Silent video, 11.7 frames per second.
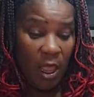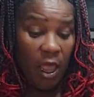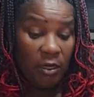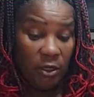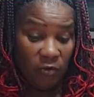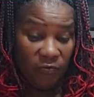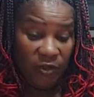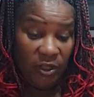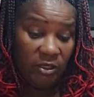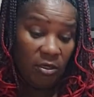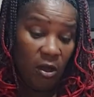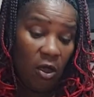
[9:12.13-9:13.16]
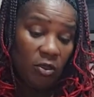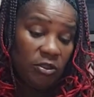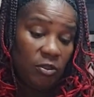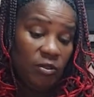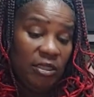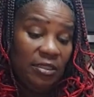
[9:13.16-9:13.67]
And don't forget to
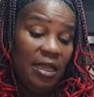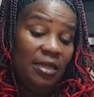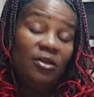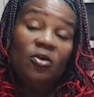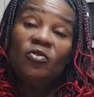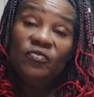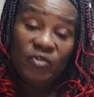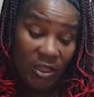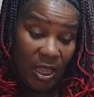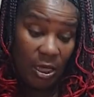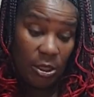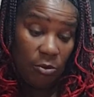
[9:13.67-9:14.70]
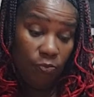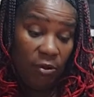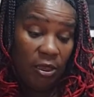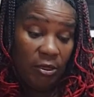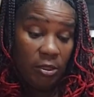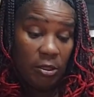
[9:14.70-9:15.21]
also hit that notification
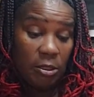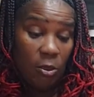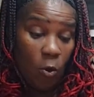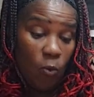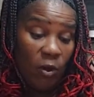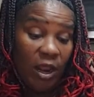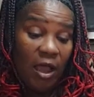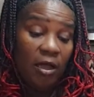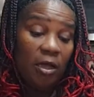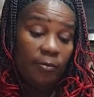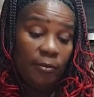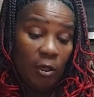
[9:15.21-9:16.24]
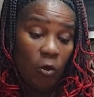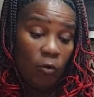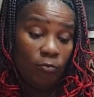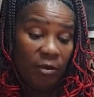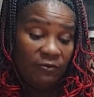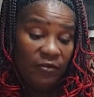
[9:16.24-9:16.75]
button so when I
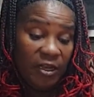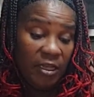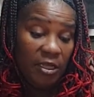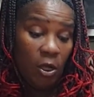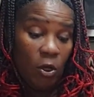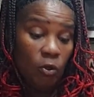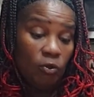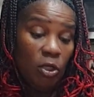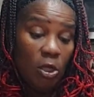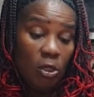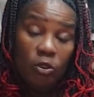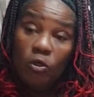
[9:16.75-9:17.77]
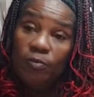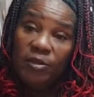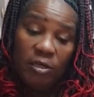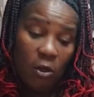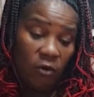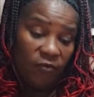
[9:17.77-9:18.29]
upload my videos, you'll be
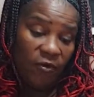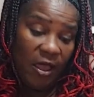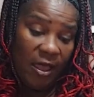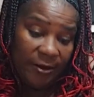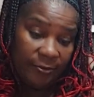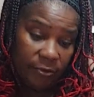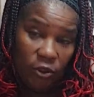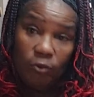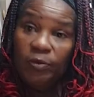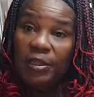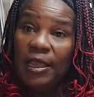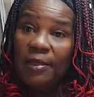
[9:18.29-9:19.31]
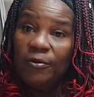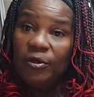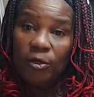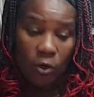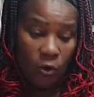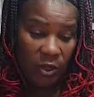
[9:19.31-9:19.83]
notified. And you'll be able to
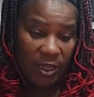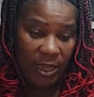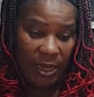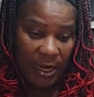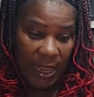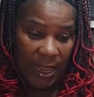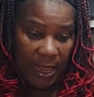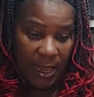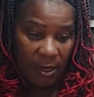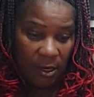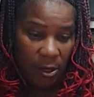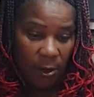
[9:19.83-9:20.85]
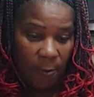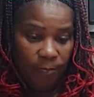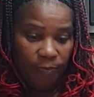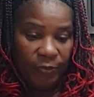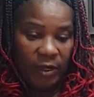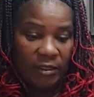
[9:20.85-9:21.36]
go ahead and
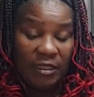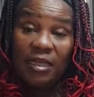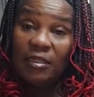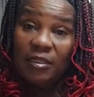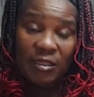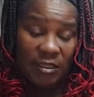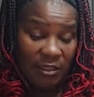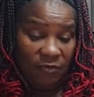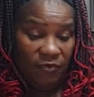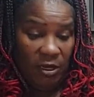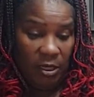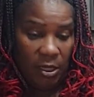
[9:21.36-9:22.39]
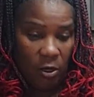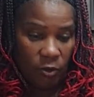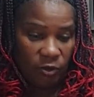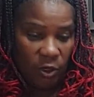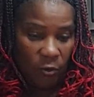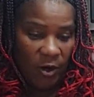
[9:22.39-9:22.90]
take a look at the
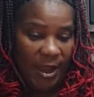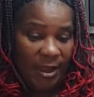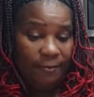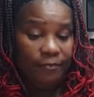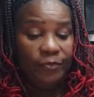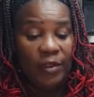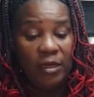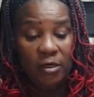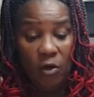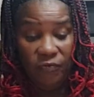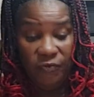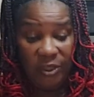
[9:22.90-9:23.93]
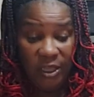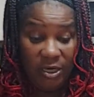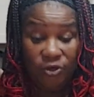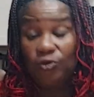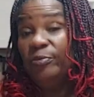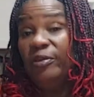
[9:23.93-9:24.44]
videos, all right? And don't
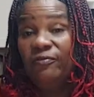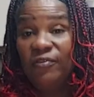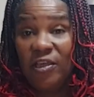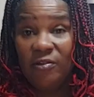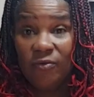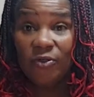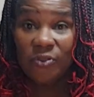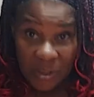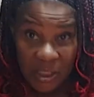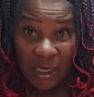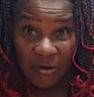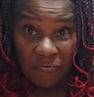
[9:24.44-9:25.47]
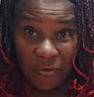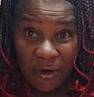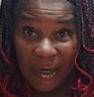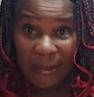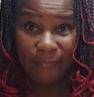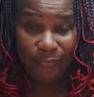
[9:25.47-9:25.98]
forget, do me a favor. Tell a
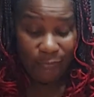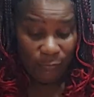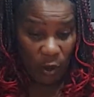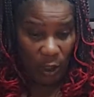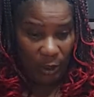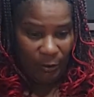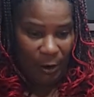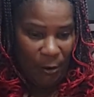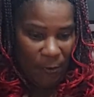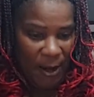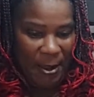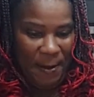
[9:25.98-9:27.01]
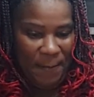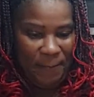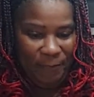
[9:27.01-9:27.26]
friend, all right?